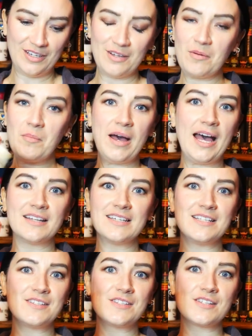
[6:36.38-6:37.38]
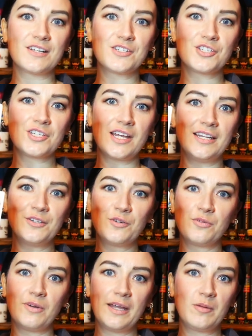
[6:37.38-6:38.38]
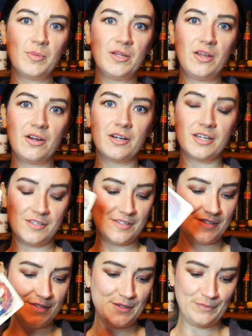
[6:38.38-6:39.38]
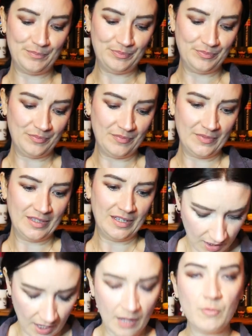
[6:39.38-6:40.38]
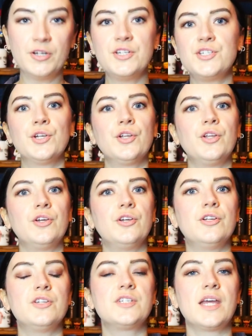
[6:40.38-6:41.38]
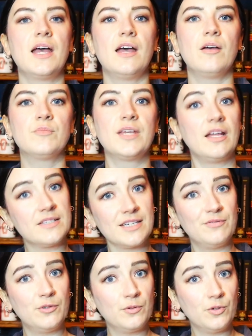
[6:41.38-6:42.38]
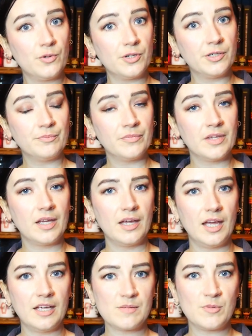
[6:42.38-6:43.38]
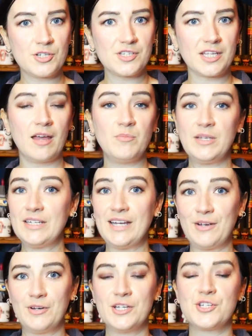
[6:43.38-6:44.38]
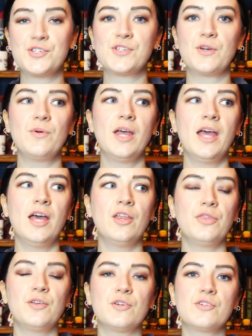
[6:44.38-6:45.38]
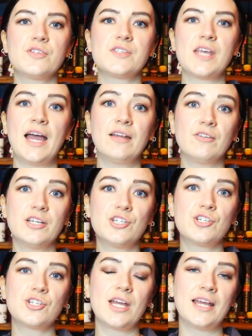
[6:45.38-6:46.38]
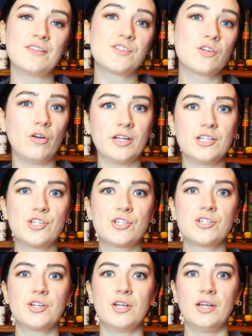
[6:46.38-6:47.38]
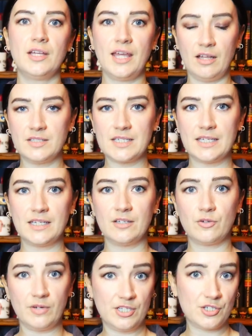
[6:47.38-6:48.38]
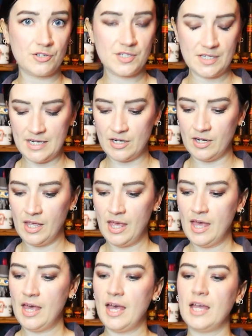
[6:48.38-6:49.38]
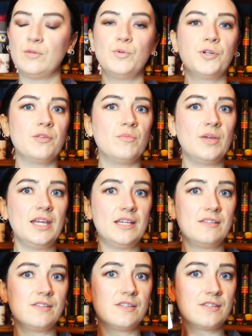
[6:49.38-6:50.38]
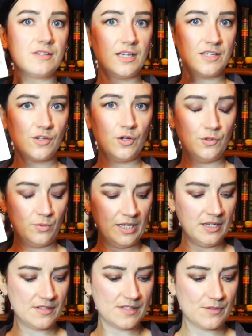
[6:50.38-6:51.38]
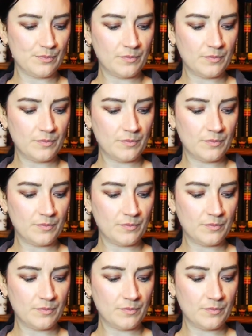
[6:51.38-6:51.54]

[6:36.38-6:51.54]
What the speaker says: Matt is such an incredible artist. I wanted to include Celtic folklore as much as it can be in Irish. So there's Irish and Scottish Celtic creatures in here, and one of them is hoodwinks.